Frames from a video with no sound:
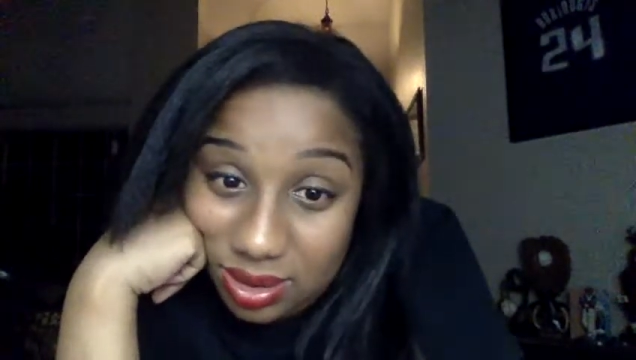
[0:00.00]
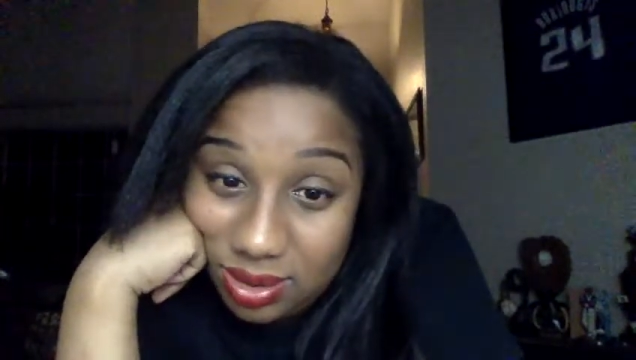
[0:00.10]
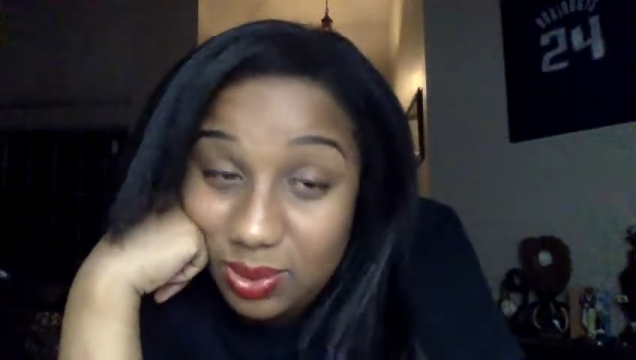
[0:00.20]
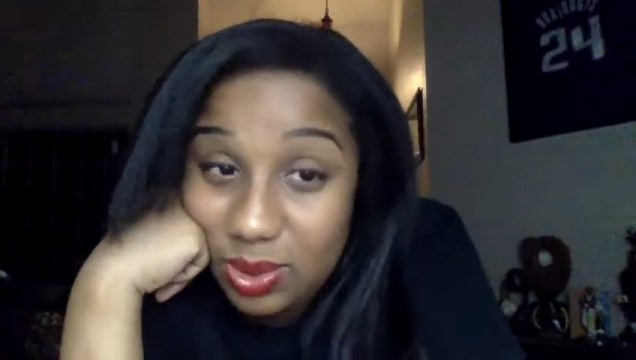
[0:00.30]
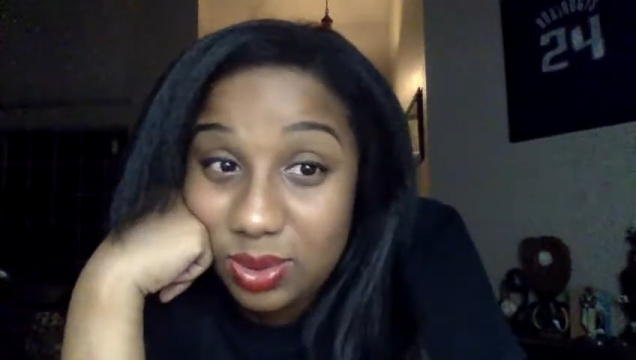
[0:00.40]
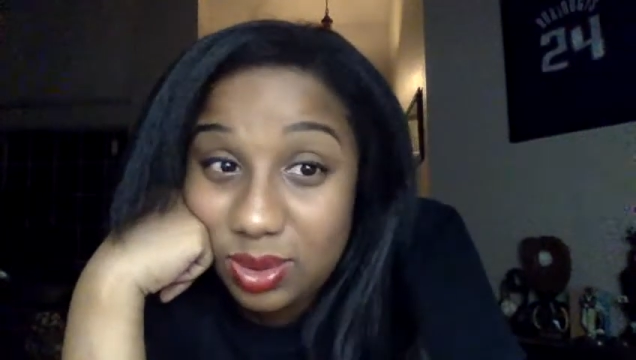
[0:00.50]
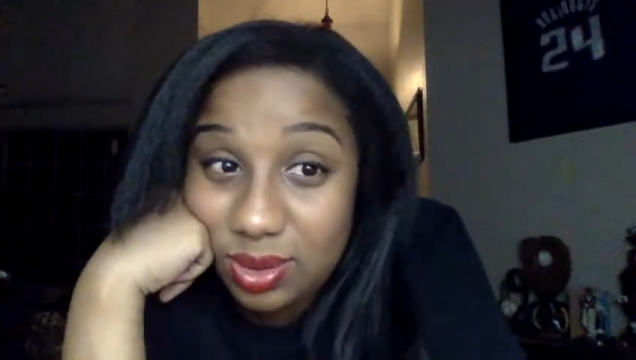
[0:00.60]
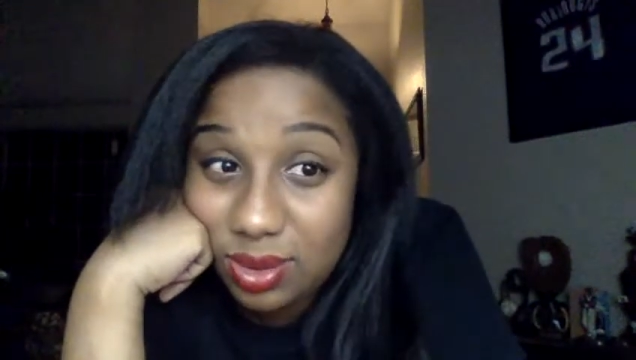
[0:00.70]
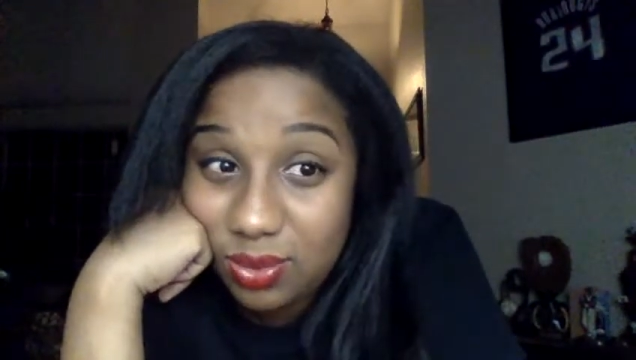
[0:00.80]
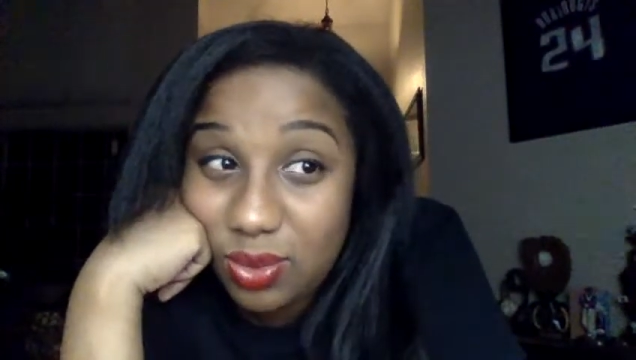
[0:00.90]
well,
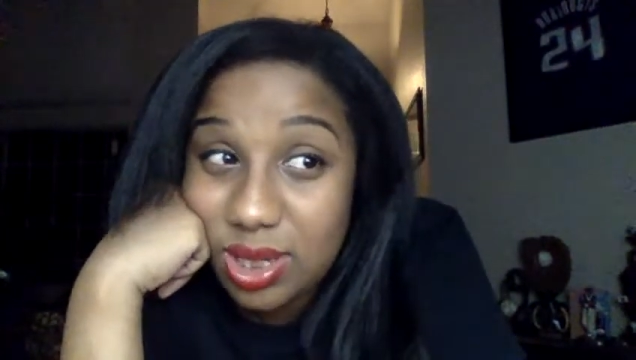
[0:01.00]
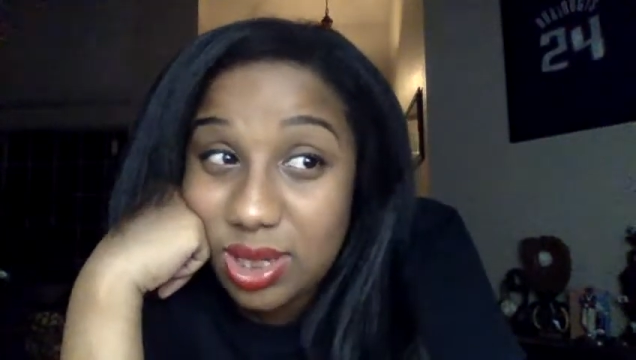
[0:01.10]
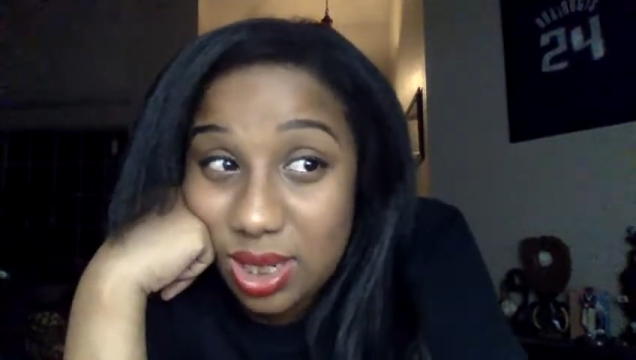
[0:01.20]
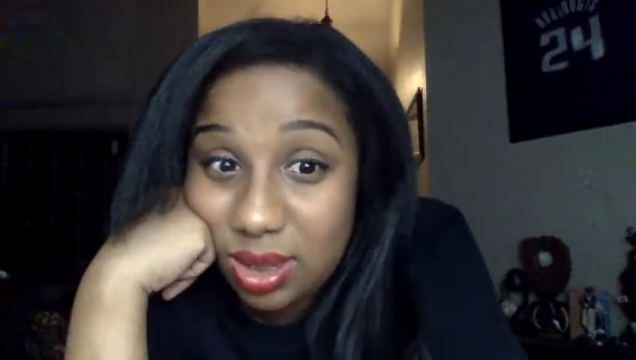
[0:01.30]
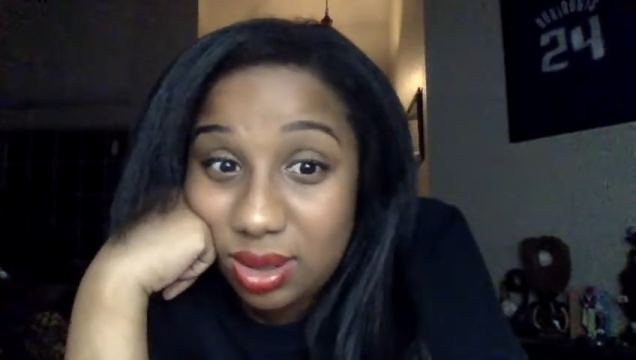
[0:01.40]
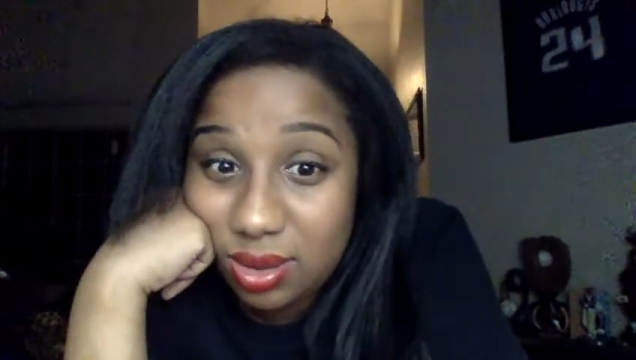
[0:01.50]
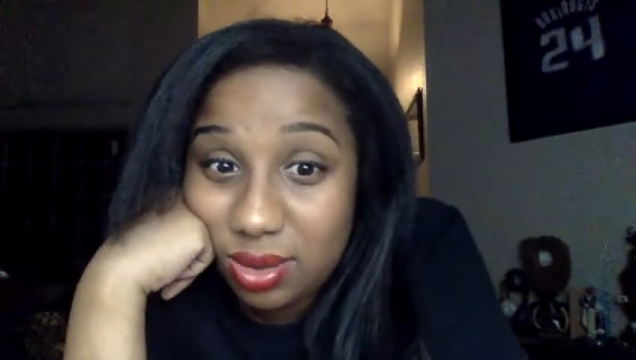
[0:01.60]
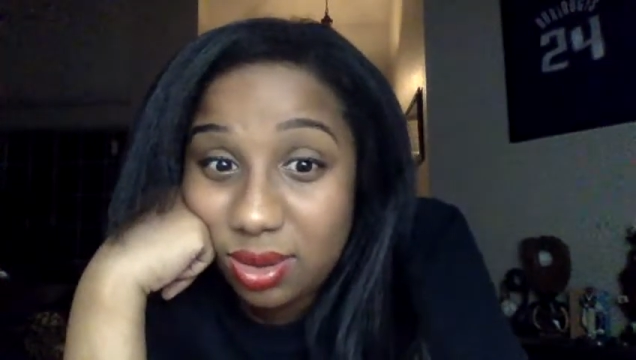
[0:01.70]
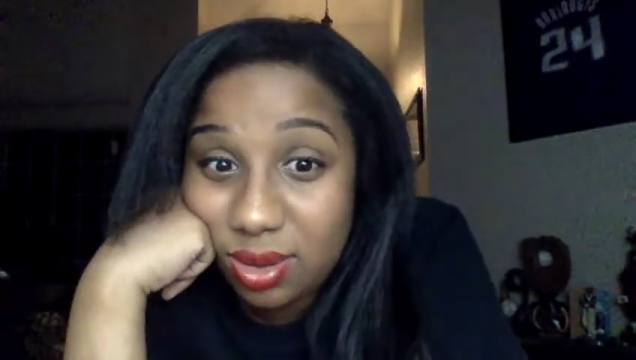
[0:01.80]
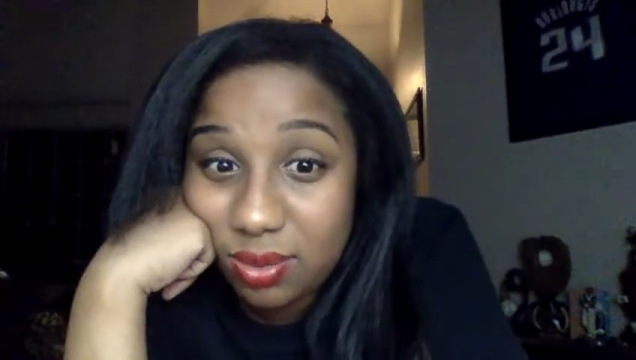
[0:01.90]
renting
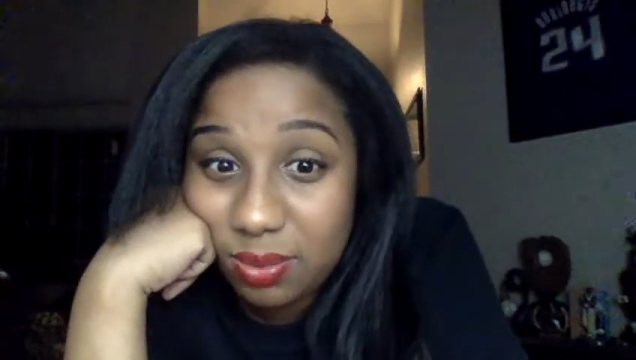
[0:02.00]
or